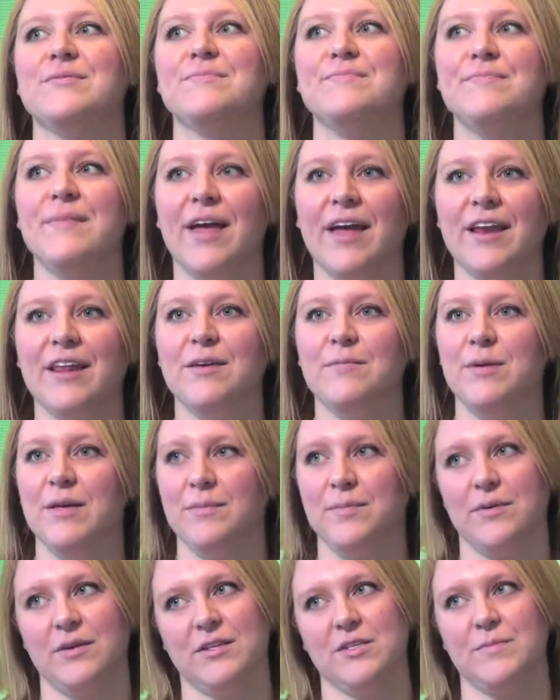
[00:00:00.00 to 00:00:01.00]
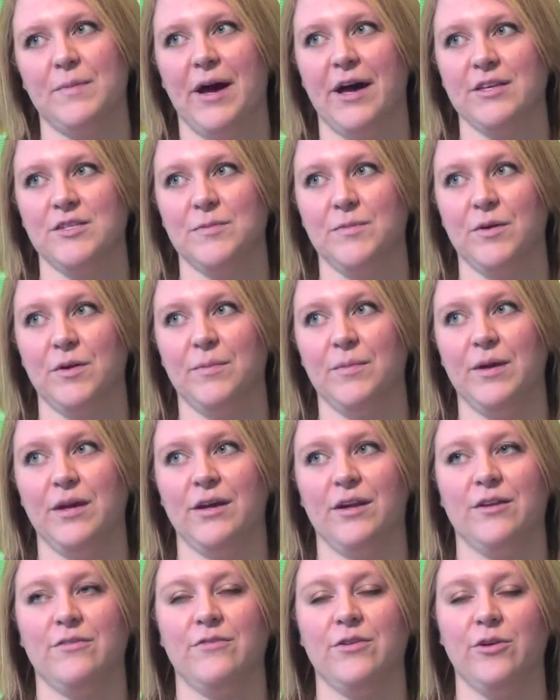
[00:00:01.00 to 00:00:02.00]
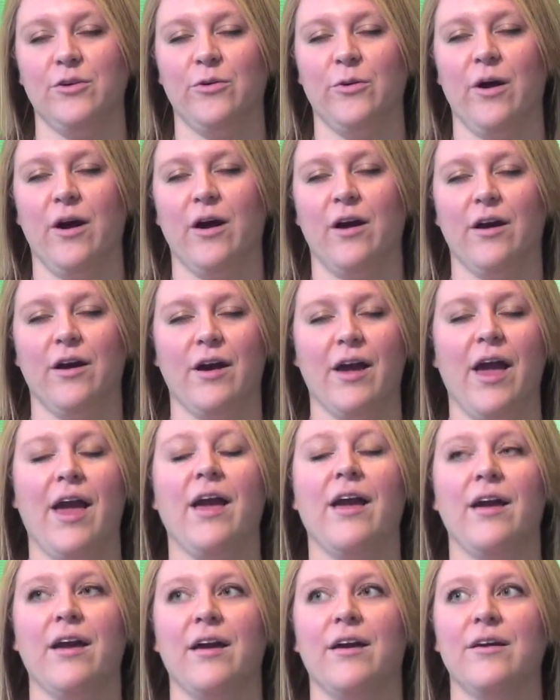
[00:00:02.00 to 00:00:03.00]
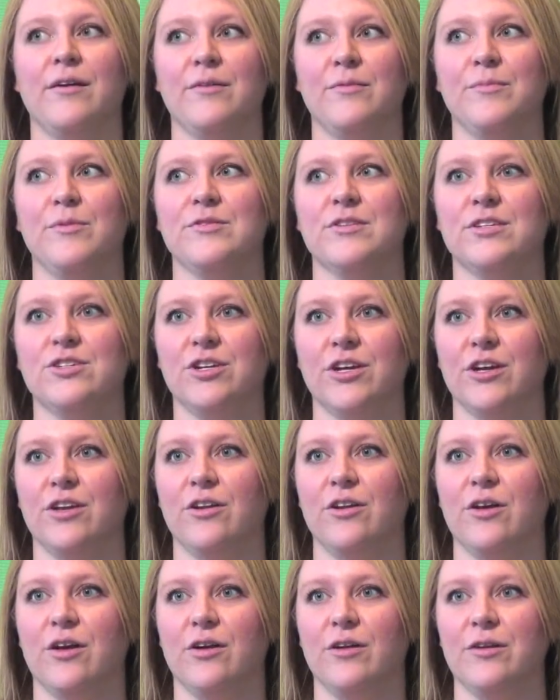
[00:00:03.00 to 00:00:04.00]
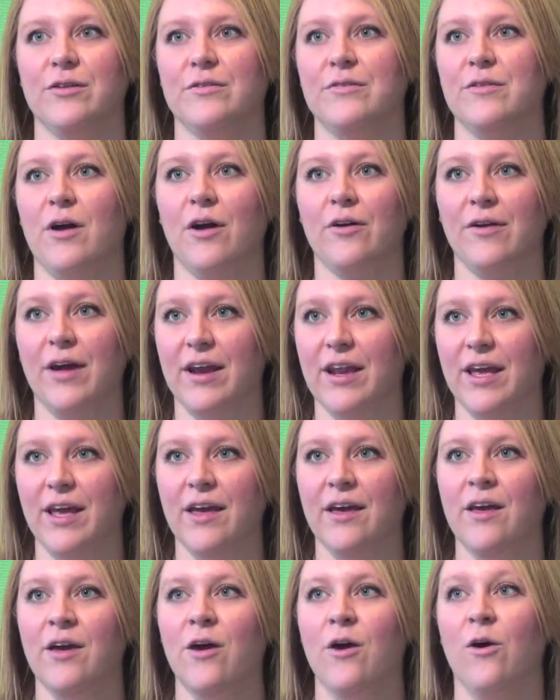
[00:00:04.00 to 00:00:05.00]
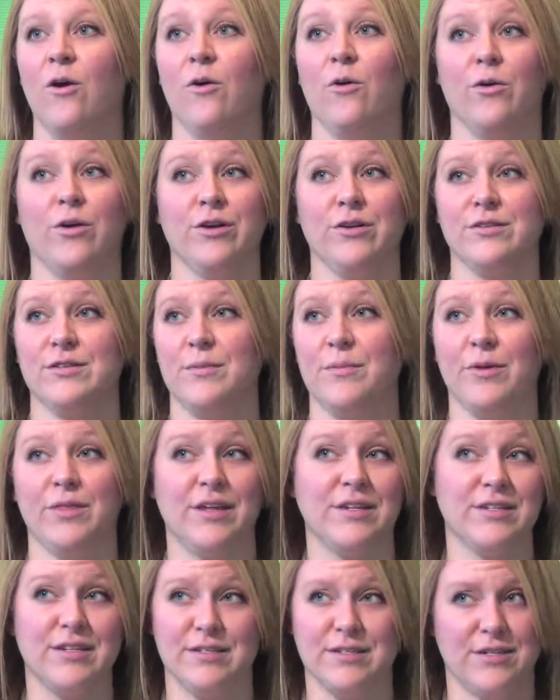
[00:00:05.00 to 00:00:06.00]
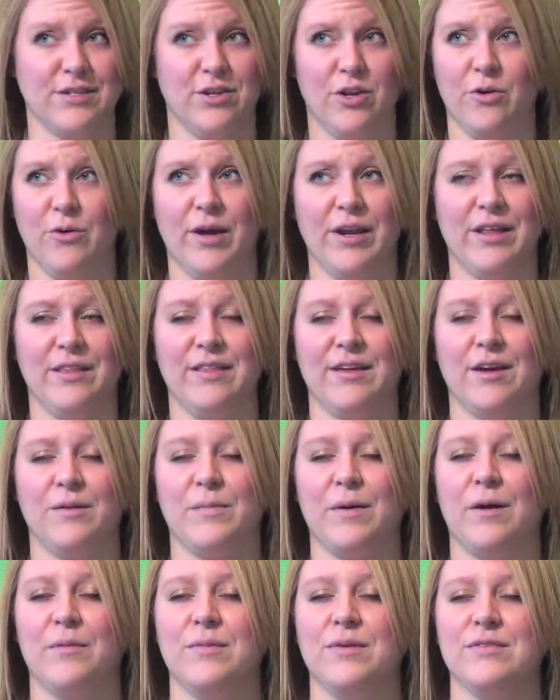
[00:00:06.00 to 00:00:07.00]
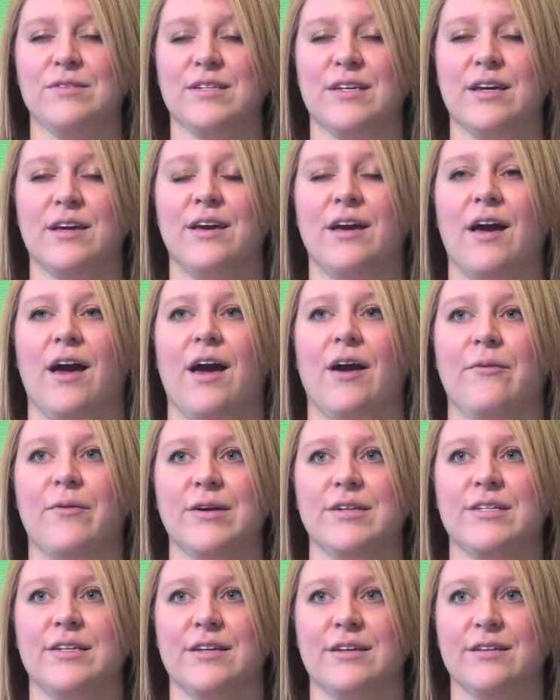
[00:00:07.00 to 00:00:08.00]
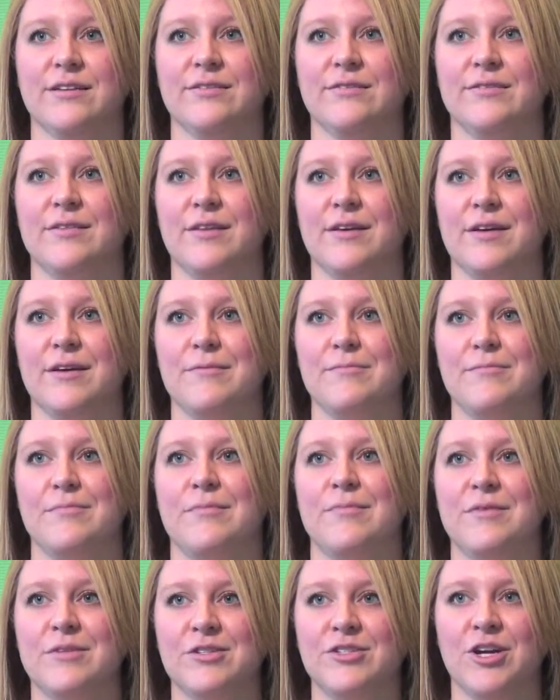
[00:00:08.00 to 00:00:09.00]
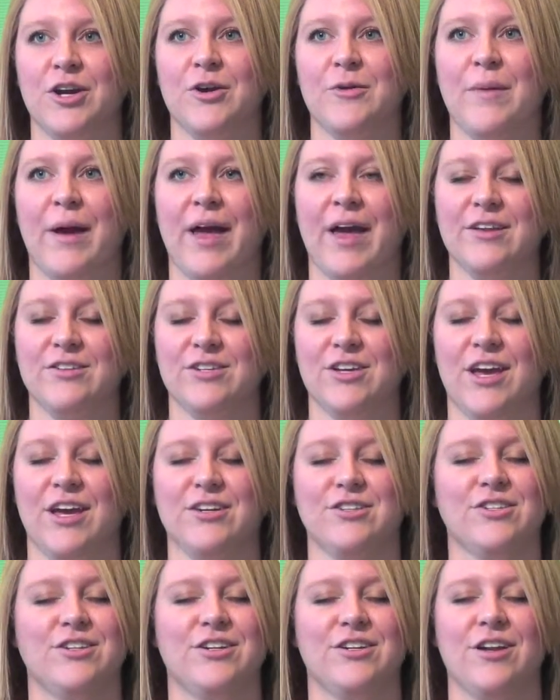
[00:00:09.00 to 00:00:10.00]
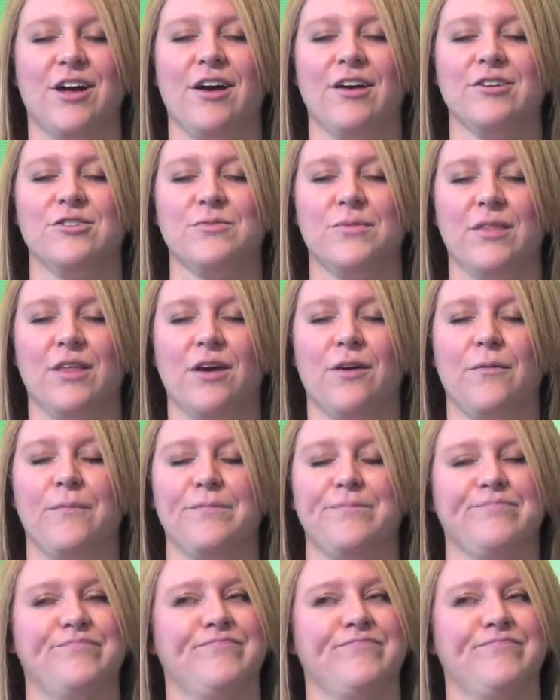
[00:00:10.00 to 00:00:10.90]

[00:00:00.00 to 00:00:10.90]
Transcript: as many people as possible, be it if you are a musician already or you're someone that doesn't know anything about music. I want to share my education and knowledge with you.